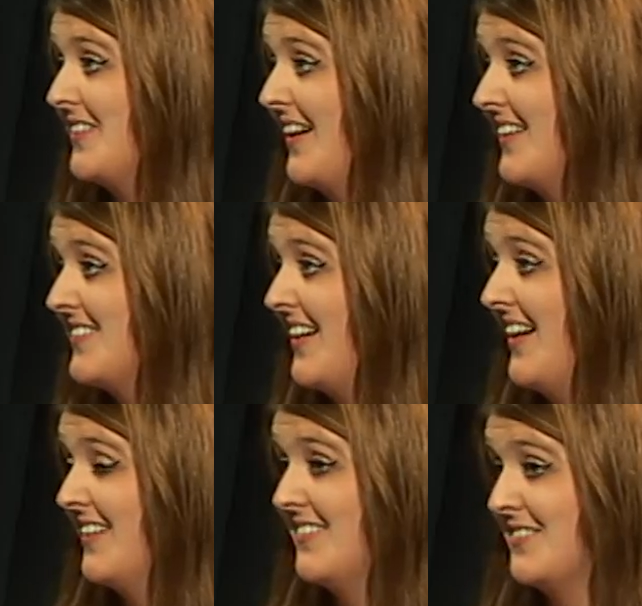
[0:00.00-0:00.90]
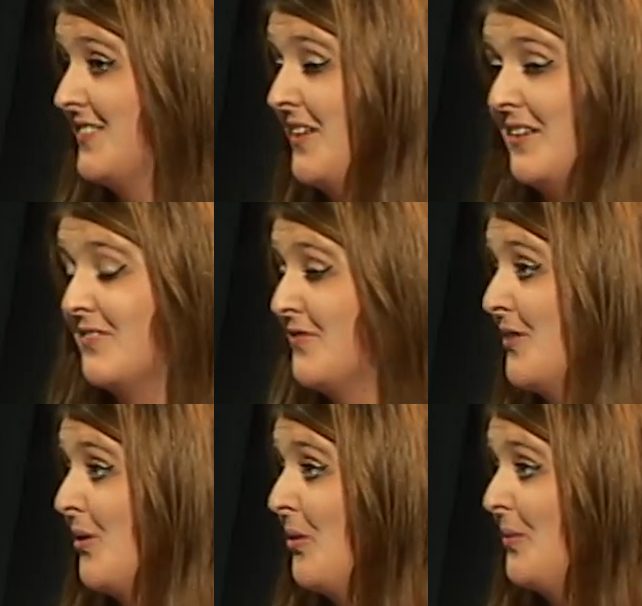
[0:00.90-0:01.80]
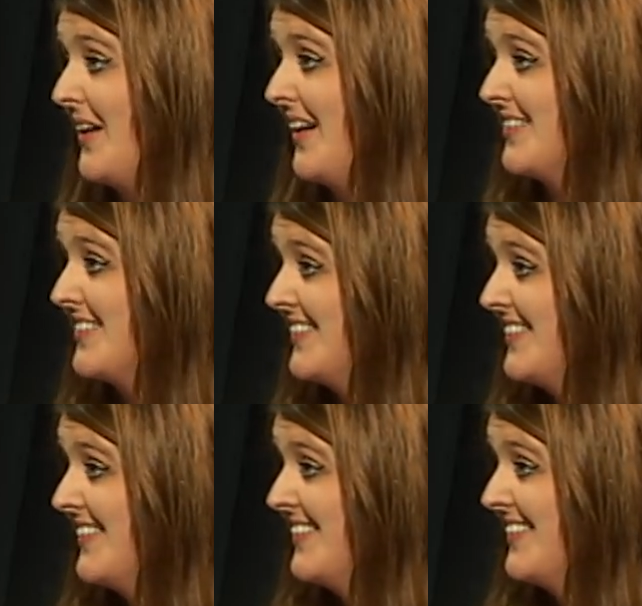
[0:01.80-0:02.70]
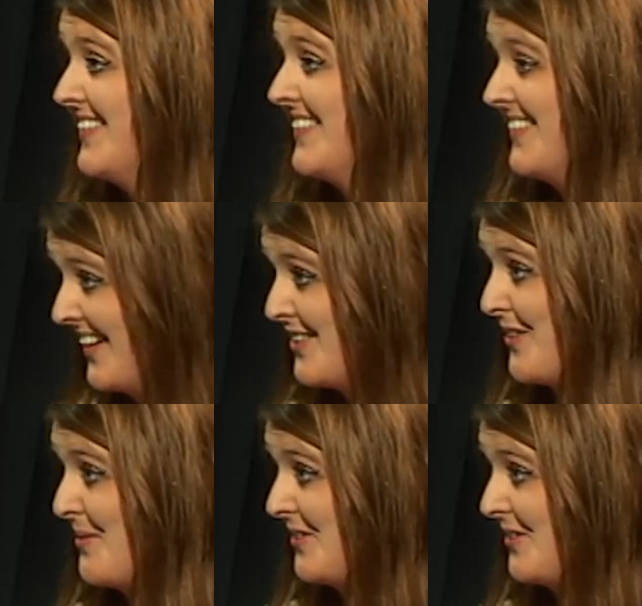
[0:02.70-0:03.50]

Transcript: that and for the whole weekend. Thanks very much.